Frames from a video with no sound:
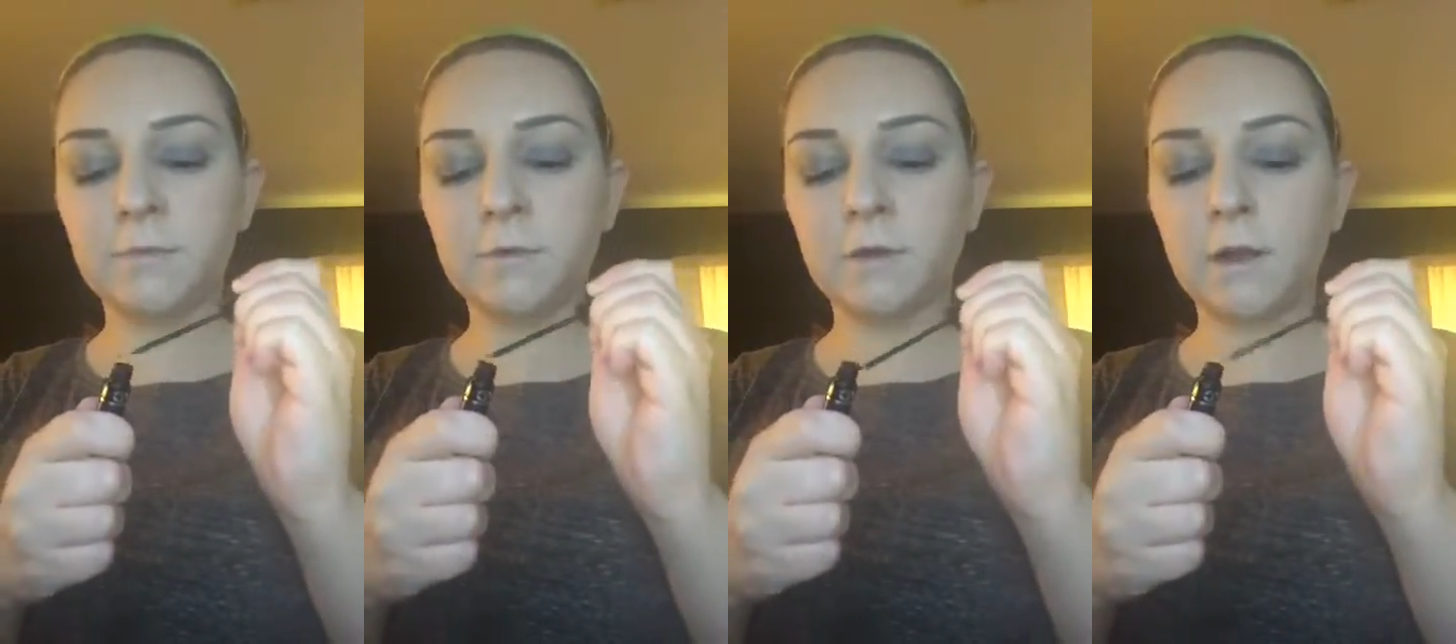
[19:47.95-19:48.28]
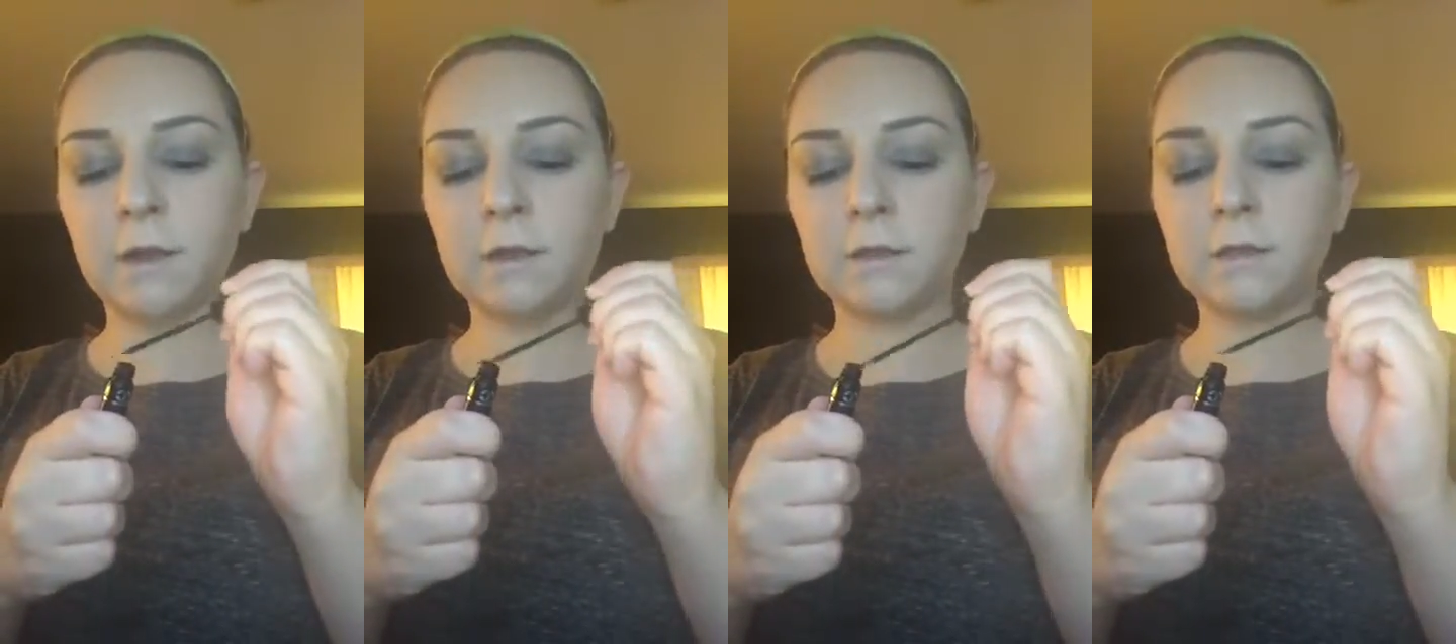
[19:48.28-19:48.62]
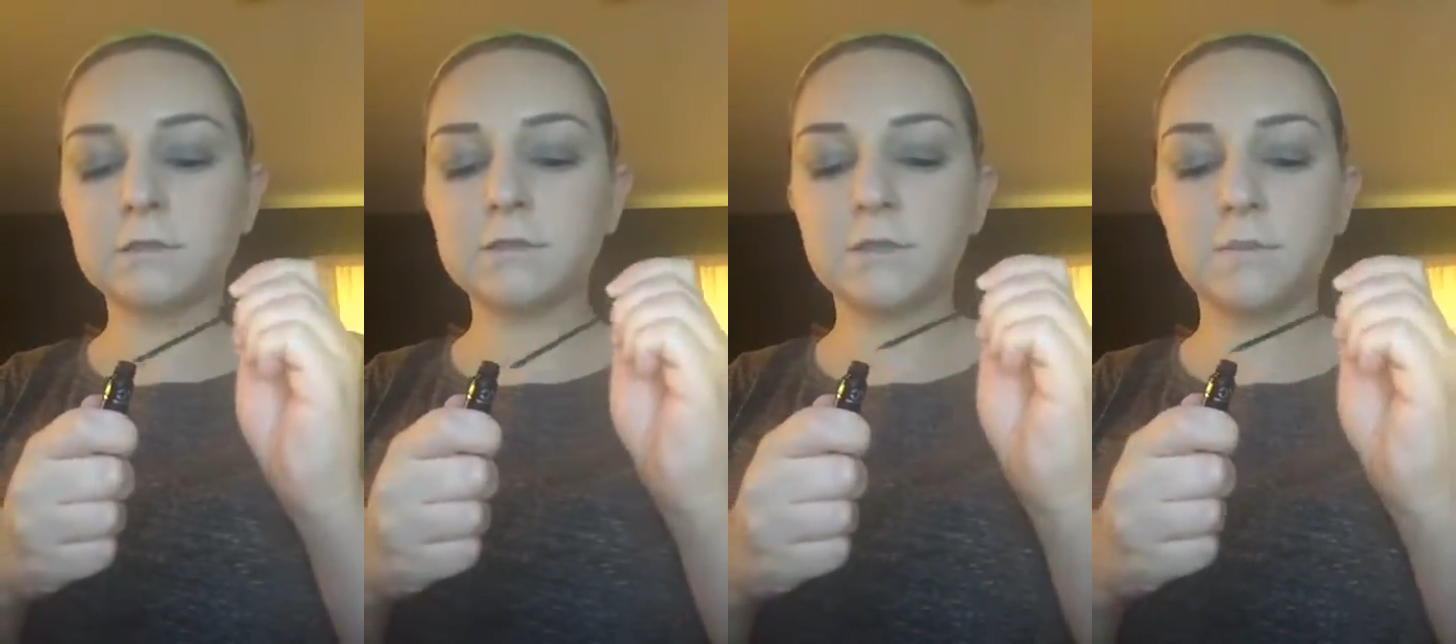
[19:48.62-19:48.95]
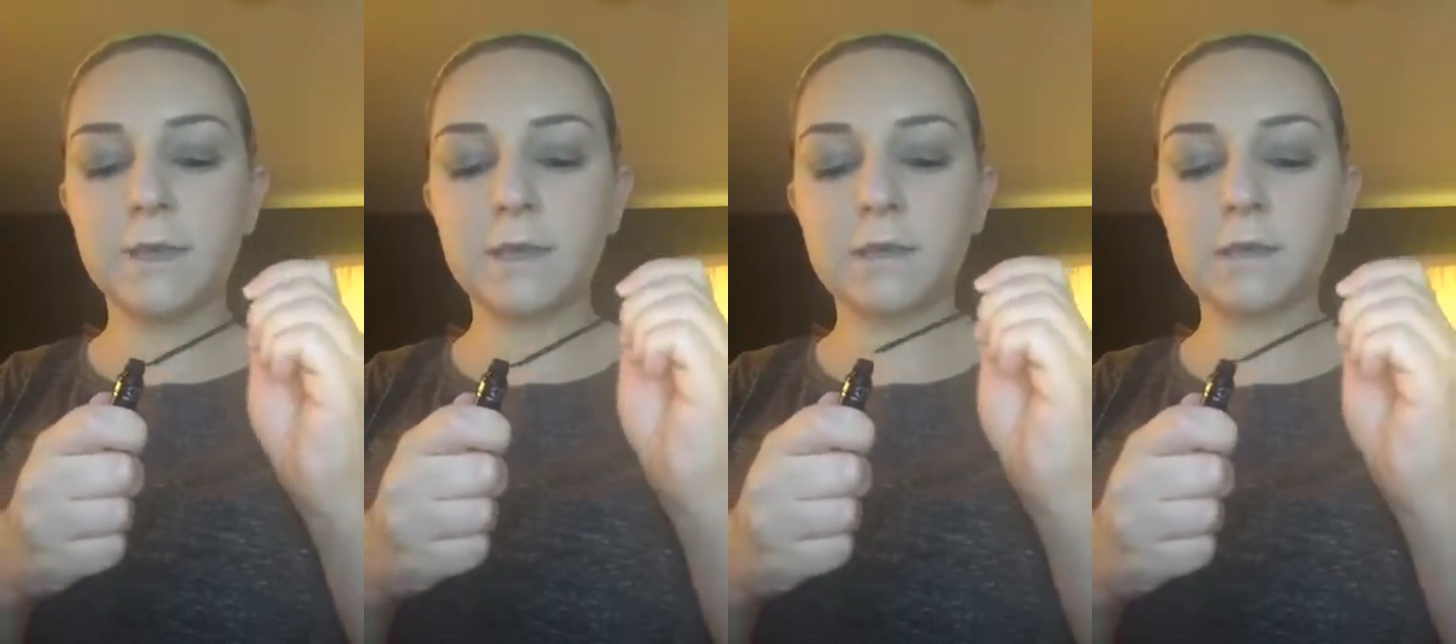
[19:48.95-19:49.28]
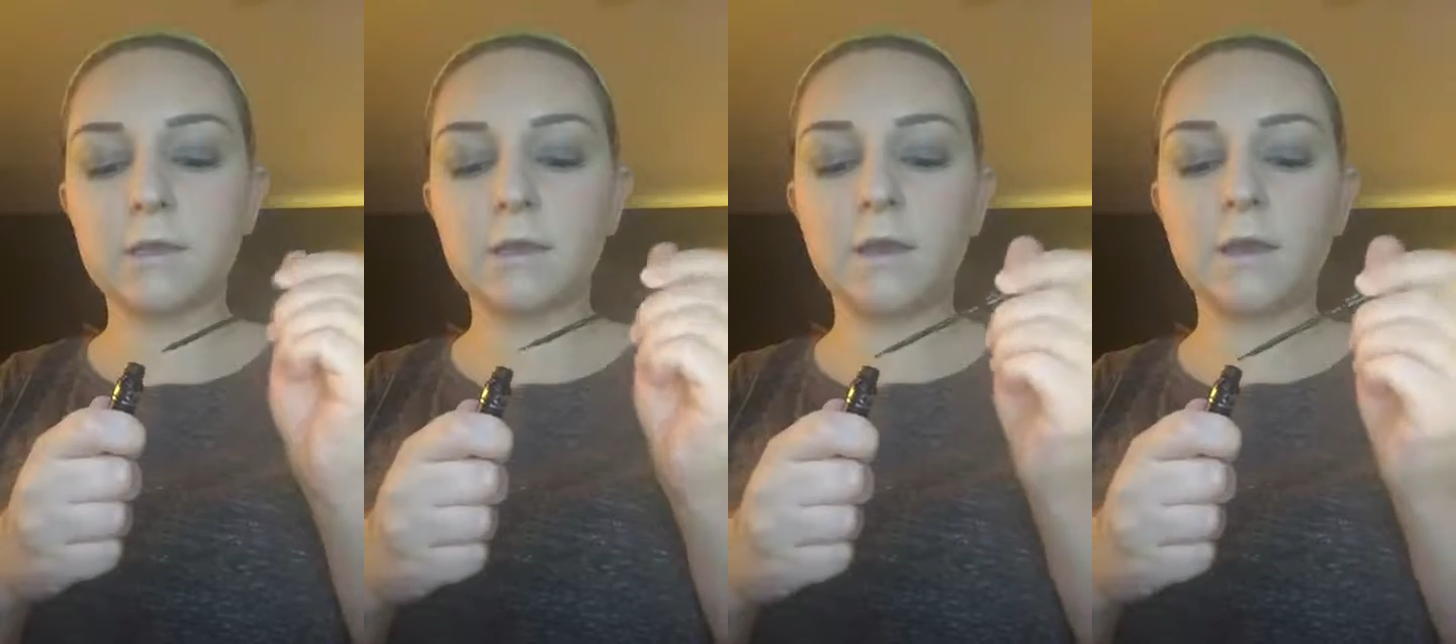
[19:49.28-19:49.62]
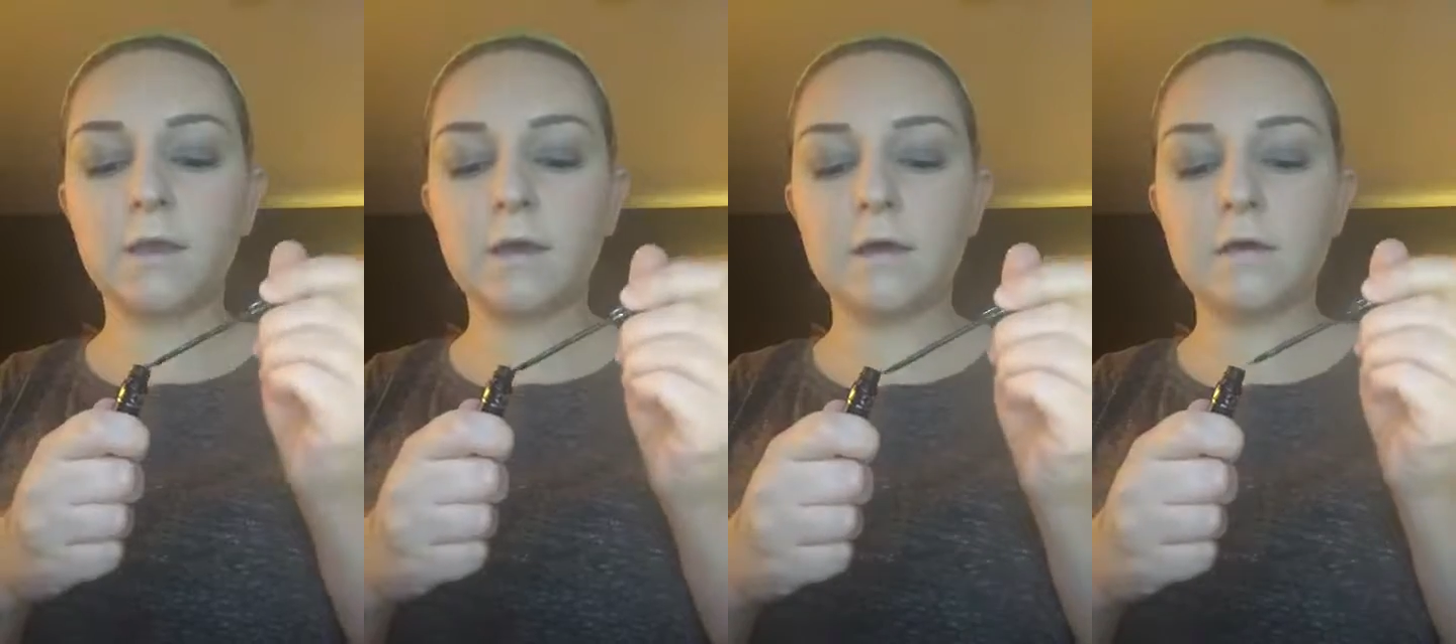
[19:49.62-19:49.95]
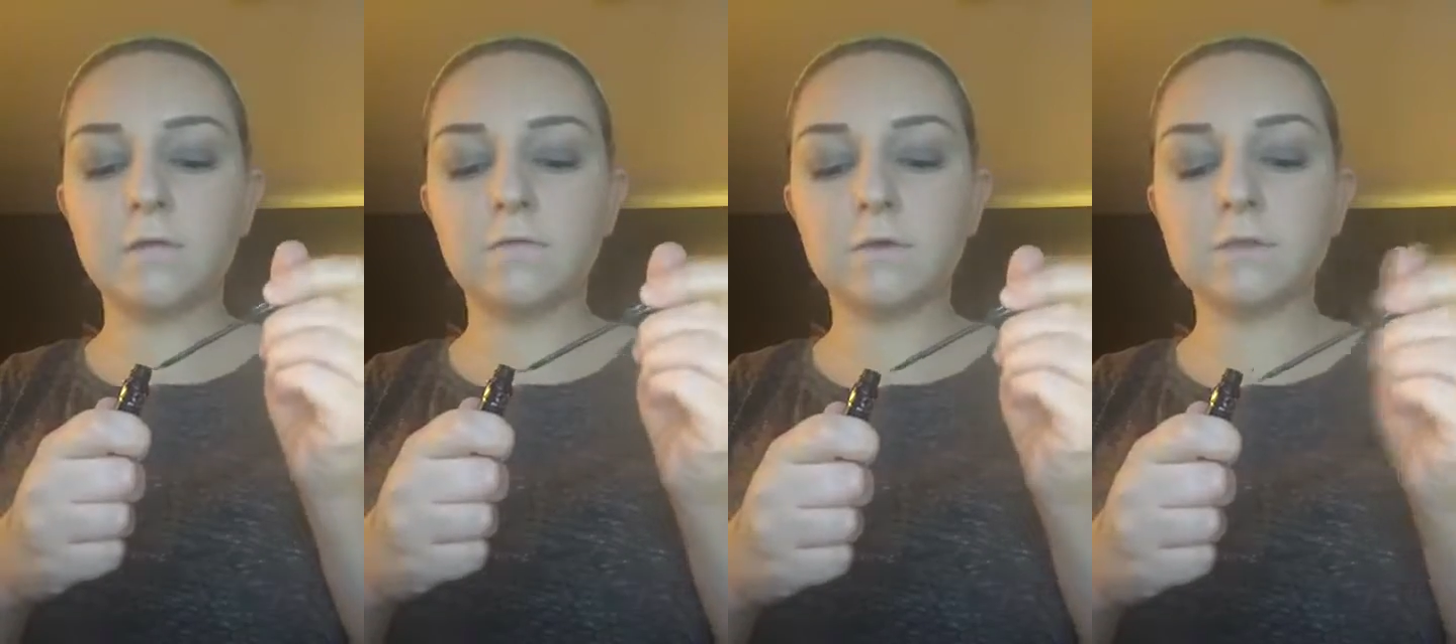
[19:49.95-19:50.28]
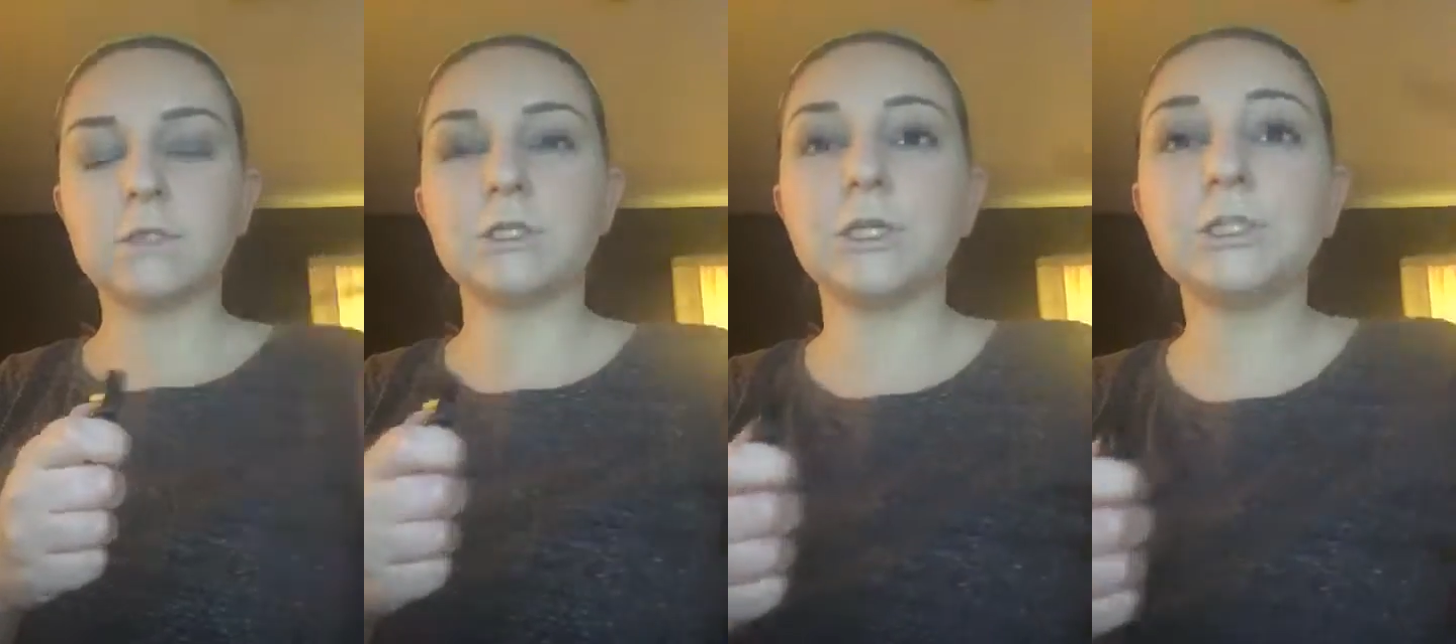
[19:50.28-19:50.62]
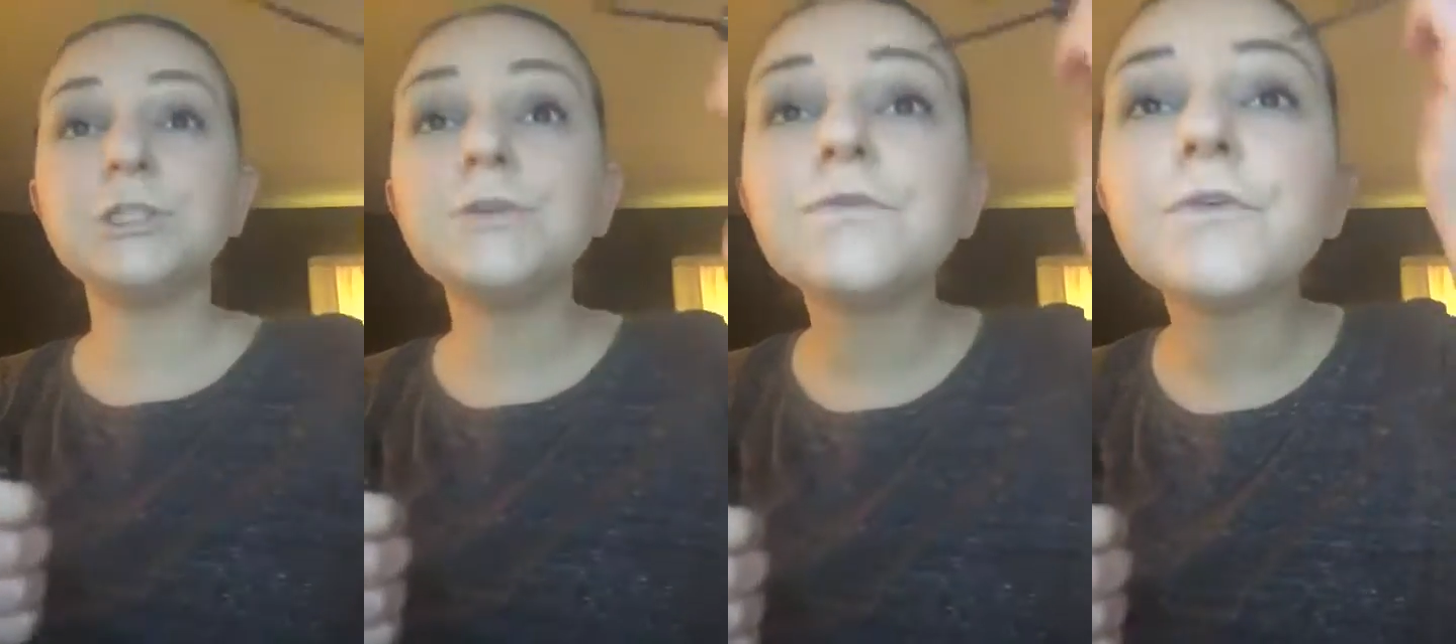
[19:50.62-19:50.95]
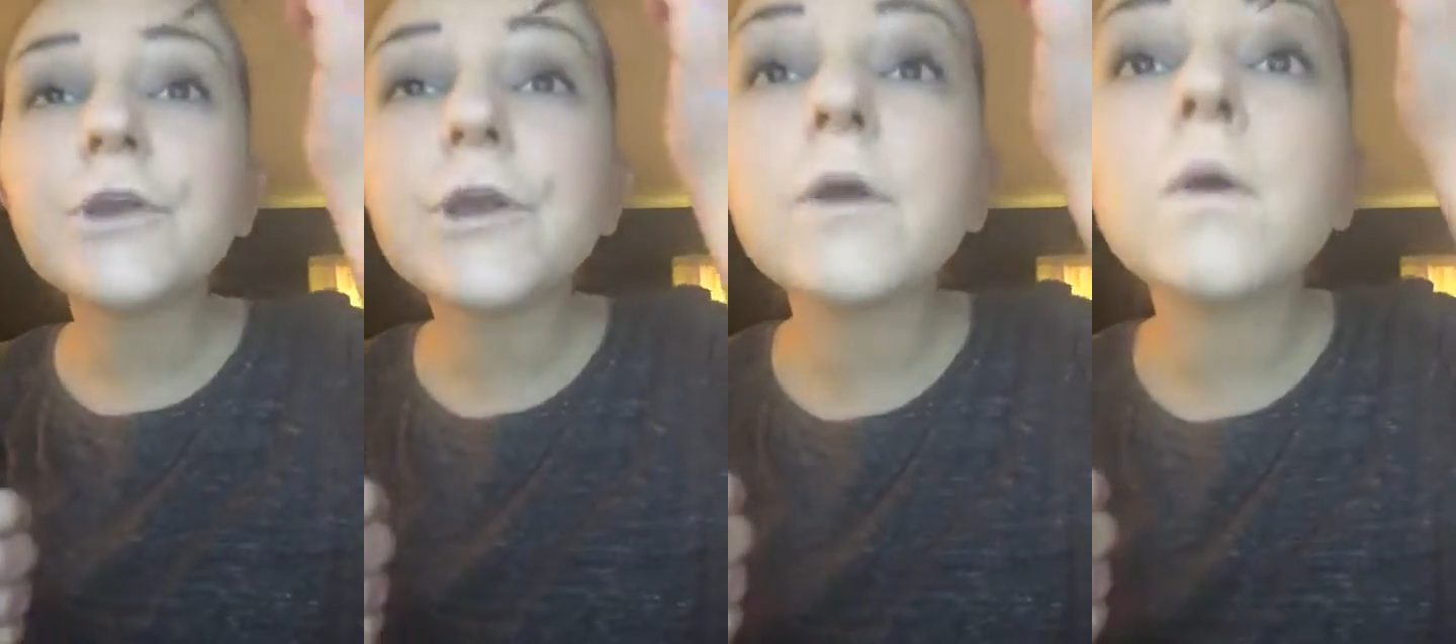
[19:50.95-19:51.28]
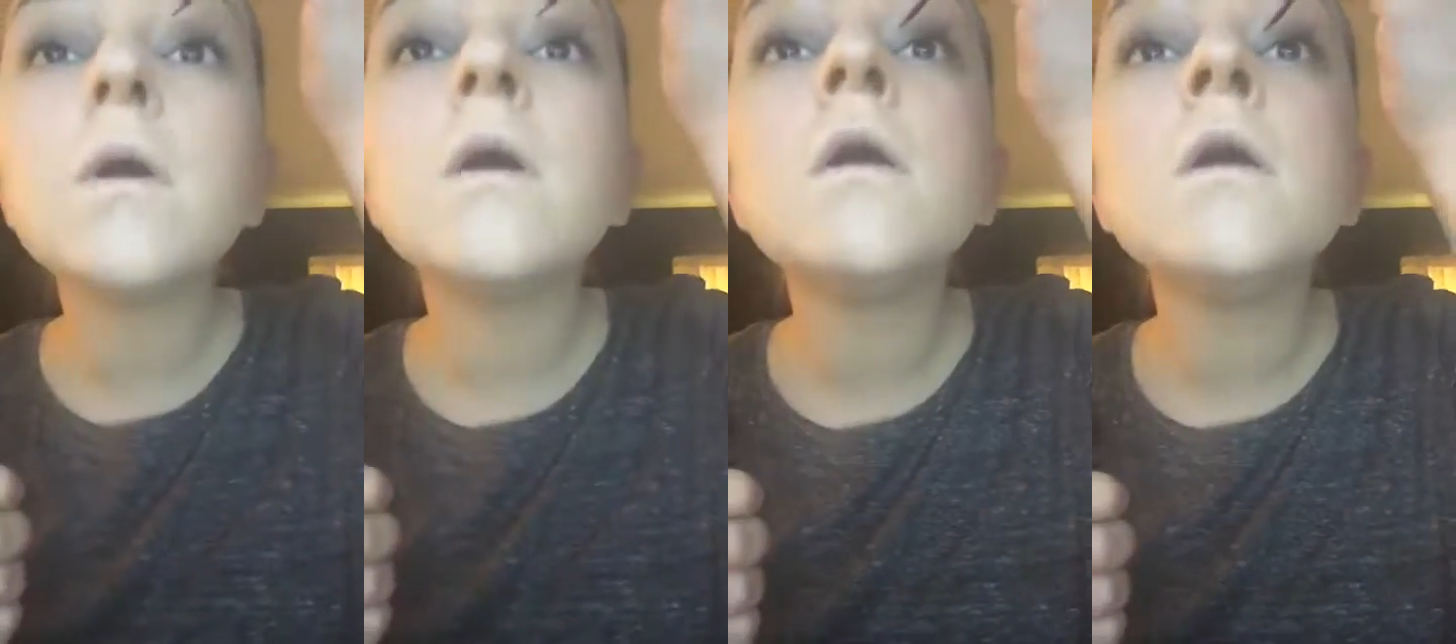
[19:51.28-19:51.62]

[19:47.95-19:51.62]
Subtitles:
They're not going to continue making it. I have a suggestion for you